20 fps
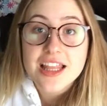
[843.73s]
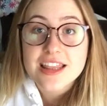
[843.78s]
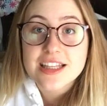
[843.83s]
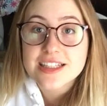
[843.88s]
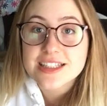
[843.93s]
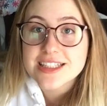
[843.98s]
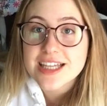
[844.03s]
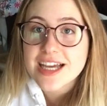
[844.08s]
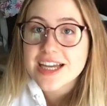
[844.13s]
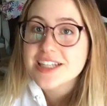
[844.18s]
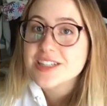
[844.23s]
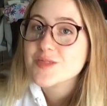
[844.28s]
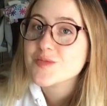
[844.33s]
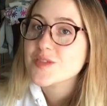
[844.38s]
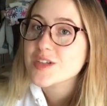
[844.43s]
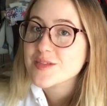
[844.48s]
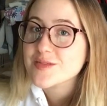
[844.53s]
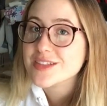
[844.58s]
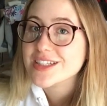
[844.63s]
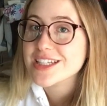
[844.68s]
This guy's
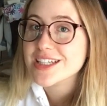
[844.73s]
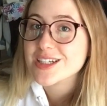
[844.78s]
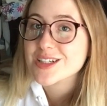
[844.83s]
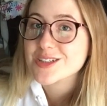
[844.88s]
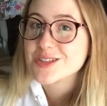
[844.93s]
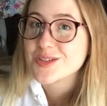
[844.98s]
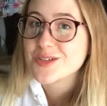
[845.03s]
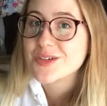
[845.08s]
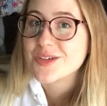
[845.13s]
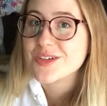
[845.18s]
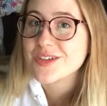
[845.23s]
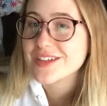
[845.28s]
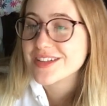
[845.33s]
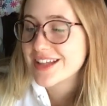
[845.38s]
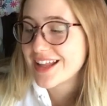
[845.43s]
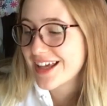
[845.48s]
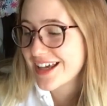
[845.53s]
50 years old.